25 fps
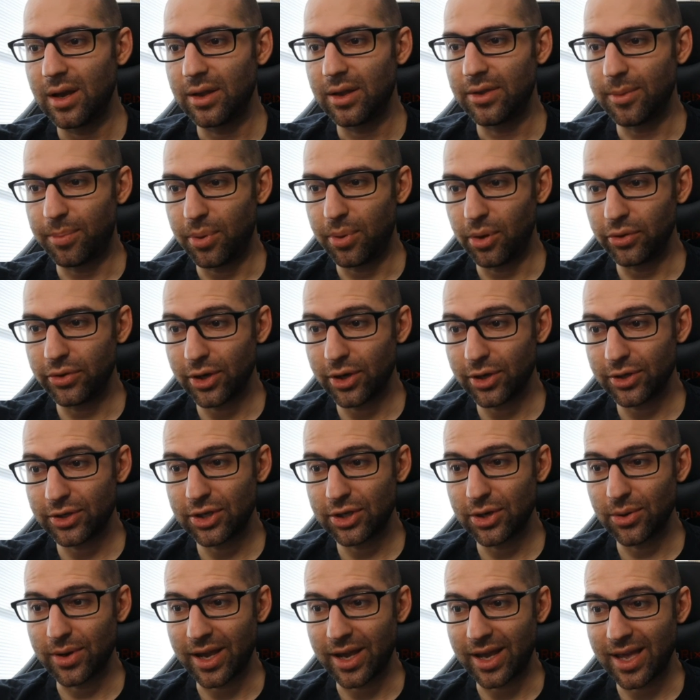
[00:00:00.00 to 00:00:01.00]
The bulldog
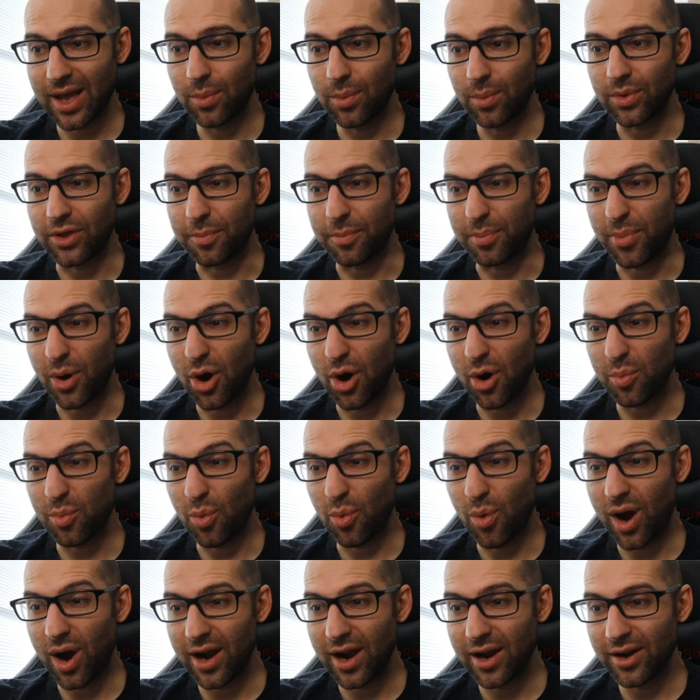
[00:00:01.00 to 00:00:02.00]
choke again with the barbed
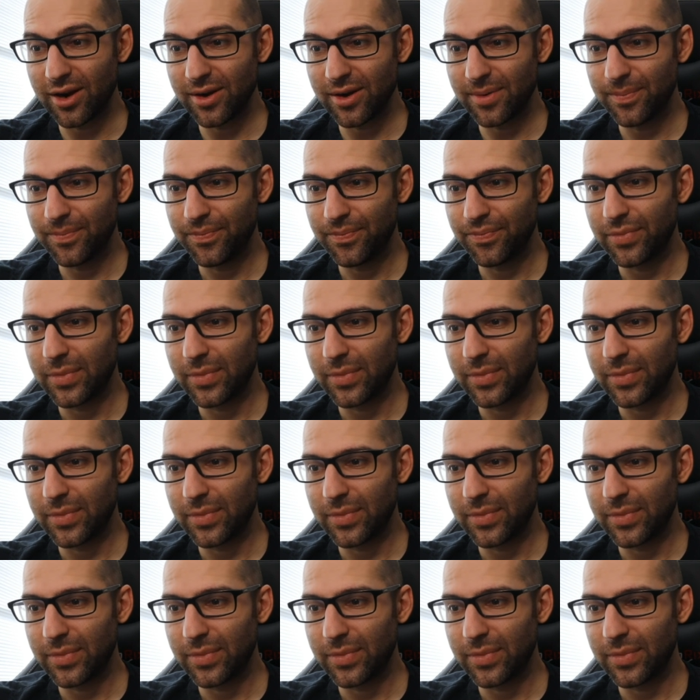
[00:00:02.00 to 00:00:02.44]
wire.